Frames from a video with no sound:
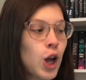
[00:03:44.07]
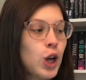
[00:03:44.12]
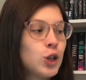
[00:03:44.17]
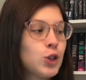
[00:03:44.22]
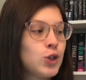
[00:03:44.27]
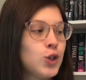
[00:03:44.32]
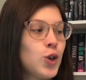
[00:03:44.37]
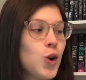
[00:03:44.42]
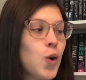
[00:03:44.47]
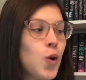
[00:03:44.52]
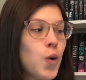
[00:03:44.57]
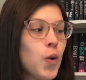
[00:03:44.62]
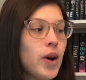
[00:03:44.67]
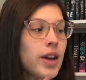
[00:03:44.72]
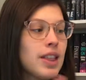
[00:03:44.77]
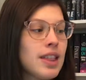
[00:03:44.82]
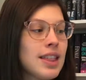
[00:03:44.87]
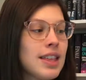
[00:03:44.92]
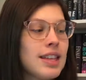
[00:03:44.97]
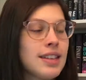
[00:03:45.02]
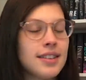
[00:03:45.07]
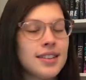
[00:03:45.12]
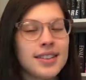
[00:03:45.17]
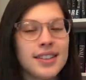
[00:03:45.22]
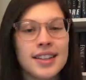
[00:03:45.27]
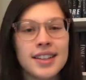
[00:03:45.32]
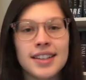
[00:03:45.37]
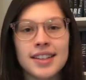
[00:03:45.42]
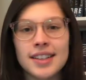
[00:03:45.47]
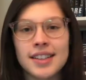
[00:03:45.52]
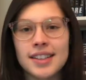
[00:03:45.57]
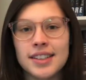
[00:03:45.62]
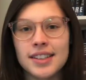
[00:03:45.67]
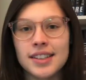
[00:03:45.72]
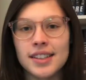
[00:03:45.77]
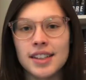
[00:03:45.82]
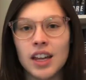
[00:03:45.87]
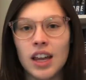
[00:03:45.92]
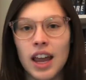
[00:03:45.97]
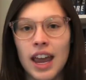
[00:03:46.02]
So this
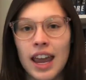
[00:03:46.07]
is